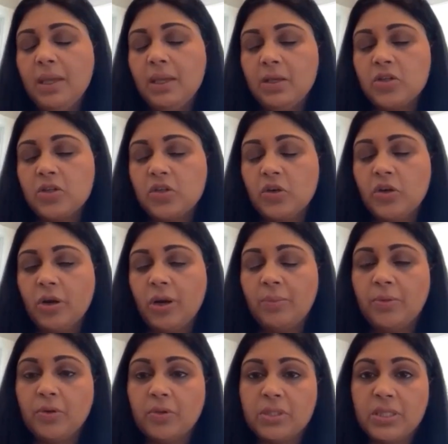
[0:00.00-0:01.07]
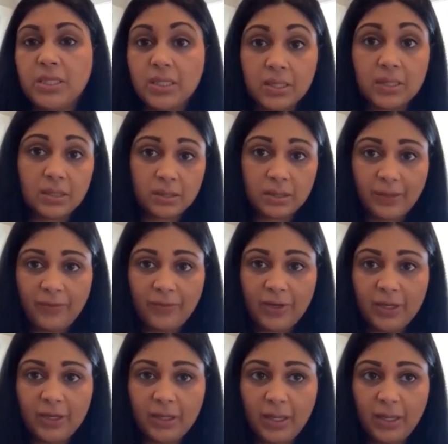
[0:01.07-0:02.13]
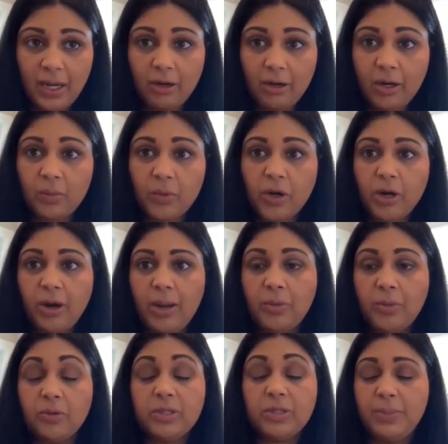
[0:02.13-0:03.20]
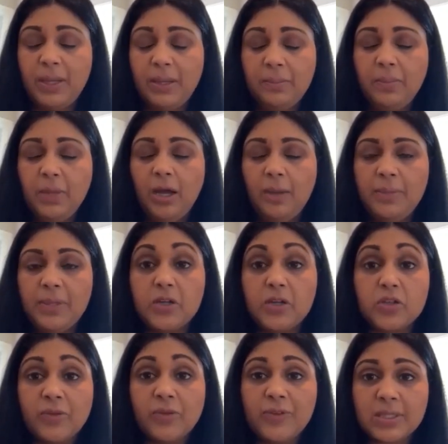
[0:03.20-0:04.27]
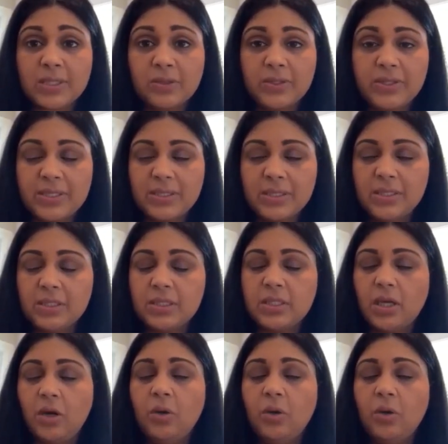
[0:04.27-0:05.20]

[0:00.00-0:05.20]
making sure you're able to live in an area where you're able to keep potentially physically distanced.